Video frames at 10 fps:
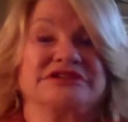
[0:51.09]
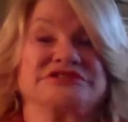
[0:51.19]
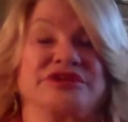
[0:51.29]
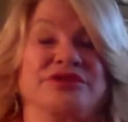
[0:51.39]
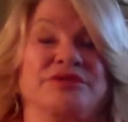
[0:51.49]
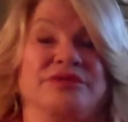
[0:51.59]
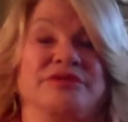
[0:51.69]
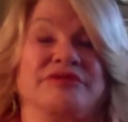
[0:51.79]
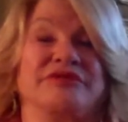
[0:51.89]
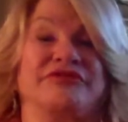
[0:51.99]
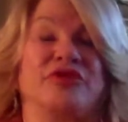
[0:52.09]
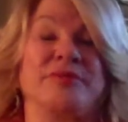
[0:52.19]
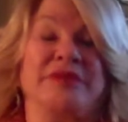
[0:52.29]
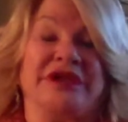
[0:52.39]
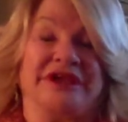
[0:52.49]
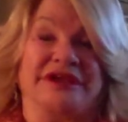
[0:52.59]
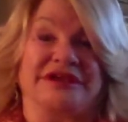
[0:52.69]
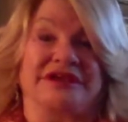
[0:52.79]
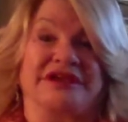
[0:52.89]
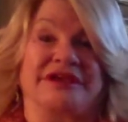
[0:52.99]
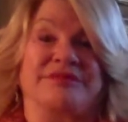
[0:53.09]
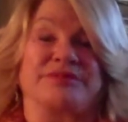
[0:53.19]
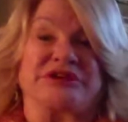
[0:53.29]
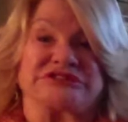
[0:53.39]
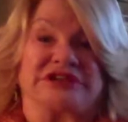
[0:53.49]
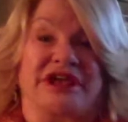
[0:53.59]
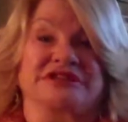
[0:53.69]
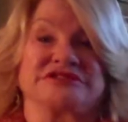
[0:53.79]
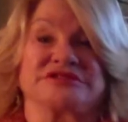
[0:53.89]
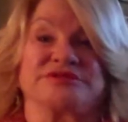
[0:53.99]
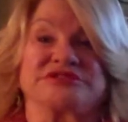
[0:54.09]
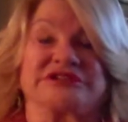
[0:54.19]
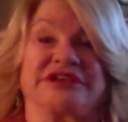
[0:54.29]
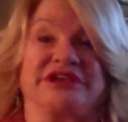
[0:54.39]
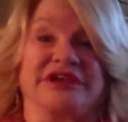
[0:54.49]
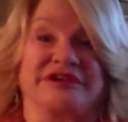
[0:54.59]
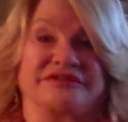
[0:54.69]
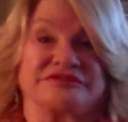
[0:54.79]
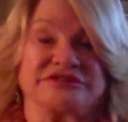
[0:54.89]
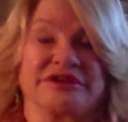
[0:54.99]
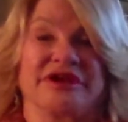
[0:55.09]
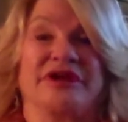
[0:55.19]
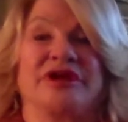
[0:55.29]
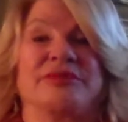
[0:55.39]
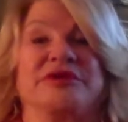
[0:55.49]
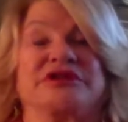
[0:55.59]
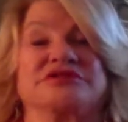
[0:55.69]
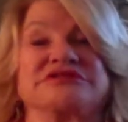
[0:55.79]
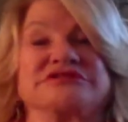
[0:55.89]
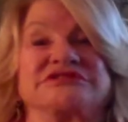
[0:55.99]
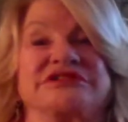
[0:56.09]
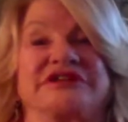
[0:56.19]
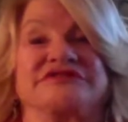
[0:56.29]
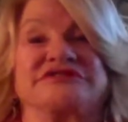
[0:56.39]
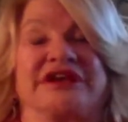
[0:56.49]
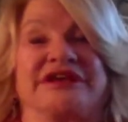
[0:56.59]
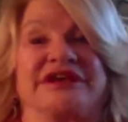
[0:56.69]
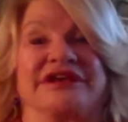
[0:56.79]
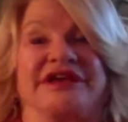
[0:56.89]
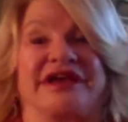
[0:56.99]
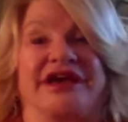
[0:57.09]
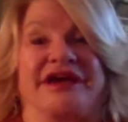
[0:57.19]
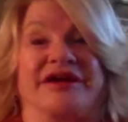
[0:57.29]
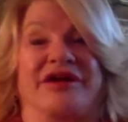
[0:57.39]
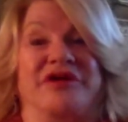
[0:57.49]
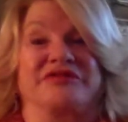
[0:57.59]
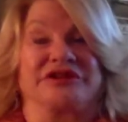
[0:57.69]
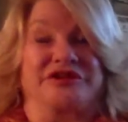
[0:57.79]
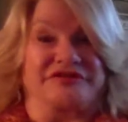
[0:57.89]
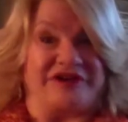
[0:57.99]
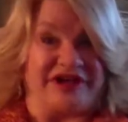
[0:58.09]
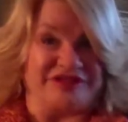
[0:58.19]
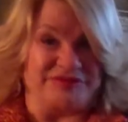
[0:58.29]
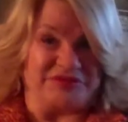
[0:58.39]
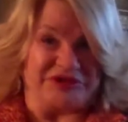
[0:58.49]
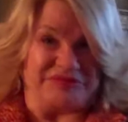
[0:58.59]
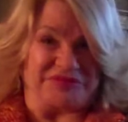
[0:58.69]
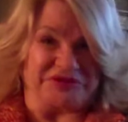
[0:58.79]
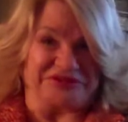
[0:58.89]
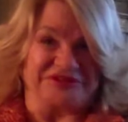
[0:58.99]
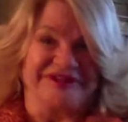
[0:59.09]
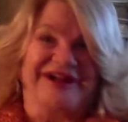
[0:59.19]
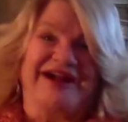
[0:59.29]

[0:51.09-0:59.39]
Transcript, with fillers: So for me, breast cancer was a gift because instead of taking care of a lot of other people,